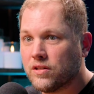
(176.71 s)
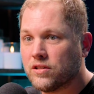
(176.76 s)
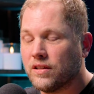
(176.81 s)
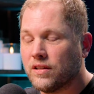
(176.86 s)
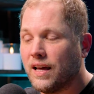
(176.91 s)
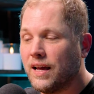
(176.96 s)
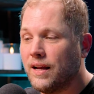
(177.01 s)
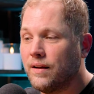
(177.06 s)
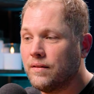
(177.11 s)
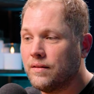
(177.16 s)
so
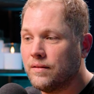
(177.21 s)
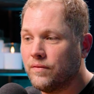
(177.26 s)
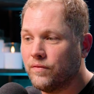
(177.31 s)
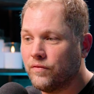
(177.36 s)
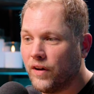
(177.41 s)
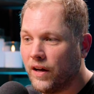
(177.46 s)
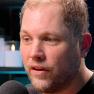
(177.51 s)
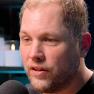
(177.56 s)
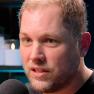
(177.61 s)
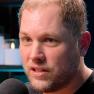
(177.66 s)
they
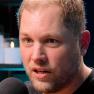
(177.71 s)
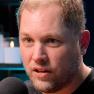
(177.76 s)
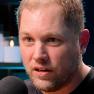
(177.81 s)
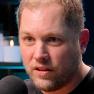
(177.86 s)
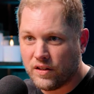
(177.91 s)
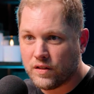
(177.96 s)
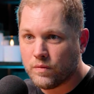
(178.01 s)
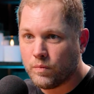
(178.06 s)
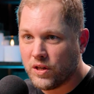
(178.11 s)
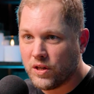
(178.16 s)
volunteered at
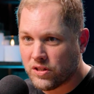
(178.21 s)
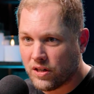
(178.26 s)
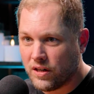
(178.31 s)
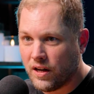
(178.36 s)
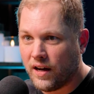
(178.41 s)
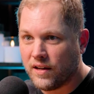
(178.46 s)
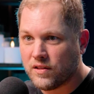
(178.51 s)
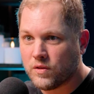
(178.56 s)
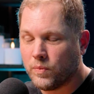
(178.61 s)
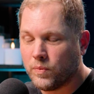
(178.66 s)
this mission
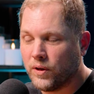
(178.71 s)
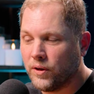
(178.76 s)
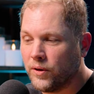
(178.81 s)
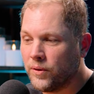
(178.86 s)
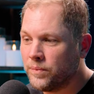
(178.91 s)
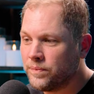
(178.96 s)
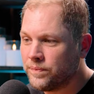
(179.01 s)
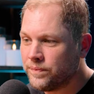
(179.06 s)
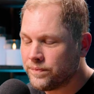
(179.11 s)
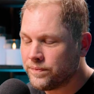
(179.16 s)

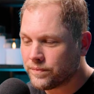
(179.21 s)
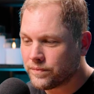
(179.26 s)
hospital.